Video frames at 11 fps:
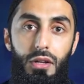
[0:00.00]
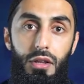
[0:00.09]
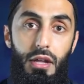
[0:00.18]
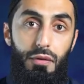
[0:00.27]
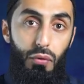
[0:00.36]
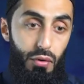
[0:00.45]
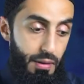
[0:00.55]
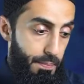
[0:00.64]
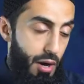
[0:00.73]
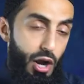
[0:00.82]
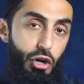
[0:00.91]
Therefore, the
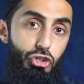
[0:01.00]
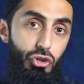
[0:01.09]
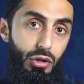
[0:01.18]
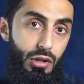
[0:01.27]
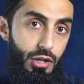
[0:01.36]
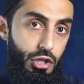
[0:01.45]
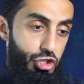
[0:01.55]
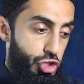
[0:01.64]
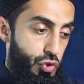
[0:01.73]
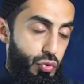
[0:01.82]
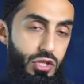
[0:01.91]
partial
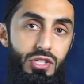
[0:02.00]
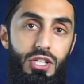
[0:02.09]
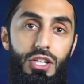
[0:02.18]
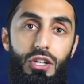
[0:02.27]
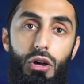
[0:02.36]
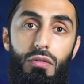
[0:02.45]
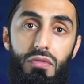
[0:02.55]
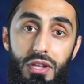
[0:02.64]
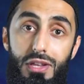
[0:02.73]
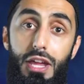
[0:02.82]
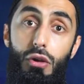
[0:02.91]
nudity of
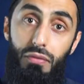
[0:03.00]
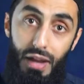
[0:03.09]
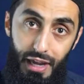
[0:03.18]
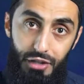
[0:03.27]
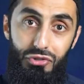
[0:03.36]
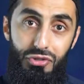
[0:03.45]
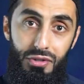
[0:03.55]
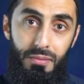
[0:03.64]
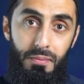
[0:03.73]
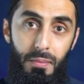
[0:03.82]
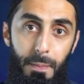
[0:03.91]
the Day of Hajj
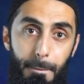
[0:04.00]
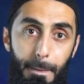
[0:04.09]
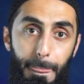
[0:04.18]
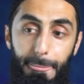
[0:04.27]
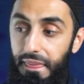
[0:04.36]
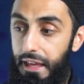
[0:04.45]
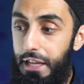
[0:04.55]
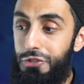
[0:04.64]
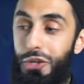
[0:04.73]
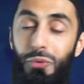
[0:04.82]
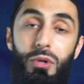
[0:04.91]

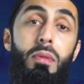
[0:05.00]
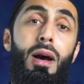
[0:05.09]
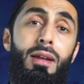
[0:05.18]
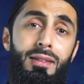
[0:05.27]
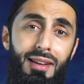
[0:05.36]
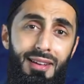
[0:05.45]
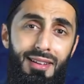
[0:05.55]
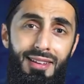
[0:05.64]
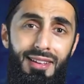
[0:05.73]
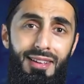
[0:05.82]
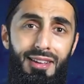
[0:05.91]
is a reminder
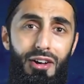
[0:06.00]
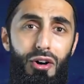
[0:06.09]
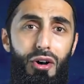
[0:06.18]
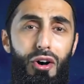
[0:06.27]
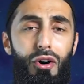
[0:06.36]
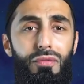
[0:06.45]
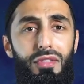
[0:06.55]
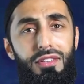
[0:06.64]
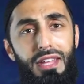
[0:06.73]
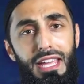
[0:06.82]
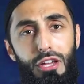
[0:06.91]
of the
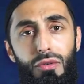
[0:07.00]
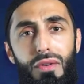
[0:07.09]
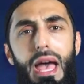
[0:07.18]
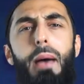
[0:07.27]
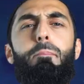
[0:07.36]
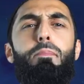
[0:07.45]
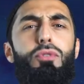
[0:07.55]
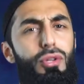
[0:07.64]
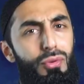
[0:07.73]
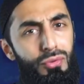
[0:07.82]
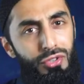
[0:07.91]
day of
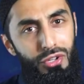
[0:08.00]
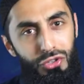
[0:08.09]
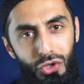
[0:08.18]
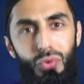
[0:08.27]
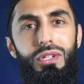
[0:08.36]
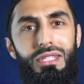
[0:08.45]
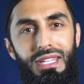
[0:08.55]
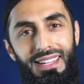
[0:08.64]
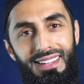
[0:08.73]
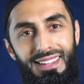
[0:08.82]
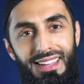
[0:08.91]
absolute nudity,
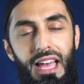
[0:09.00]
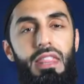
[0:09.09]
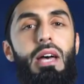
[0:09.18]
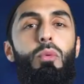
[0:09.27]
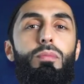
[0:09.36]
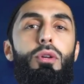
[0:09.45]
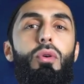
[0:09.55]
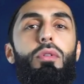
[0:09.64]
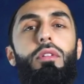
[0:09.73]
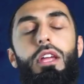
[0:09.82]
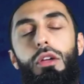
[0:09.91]
and that will be
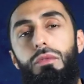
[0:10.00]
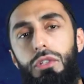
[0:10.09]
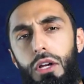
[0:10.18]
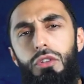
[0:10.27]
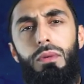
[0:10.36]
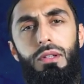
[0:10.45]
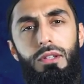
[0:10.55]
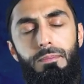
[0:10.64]
on the Day of Judgment.